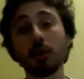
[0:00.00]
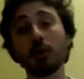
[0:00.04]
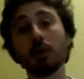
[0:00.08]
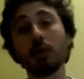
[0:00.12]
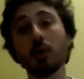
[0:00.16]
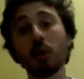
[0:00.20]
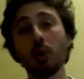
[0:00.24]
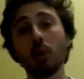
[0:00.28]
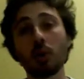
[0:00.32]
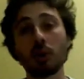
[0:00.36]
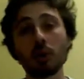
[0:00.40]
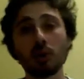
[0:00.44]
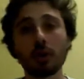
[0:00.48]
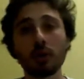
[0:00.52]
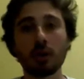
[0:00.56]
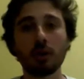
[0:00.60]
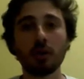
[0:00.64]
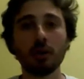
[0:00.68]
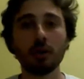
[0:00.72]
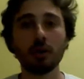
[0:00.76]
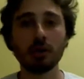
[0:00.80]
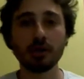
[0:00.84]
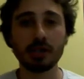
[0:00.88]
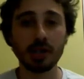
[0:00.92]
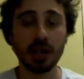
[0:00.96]
north,
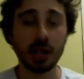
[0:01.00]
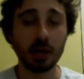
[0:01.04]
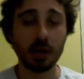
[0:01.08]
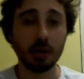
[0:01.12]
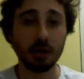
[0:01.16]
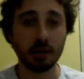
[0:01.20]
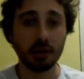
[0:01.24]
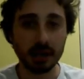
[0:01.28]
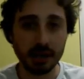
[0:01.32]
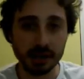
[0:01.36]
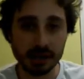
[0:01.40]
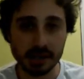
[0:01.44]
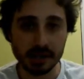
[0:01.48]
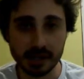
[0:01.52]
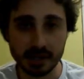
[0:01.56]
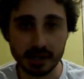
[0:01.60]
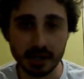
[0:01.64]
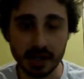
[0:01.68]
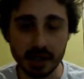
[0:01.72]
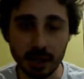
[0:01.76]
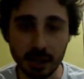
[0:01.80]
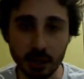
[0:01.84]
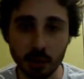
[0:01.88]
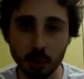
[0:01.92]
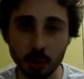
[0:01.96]
south, east,
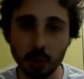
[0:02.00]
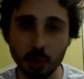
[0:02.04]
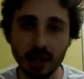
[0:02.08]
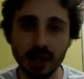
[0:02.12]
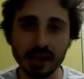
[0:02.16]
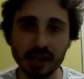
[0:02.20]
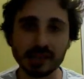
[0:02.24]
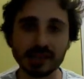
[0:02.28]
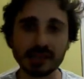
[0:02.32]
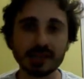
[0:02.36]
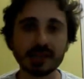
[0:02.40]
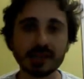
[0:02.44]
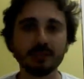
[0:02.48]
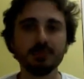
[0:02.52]
and west.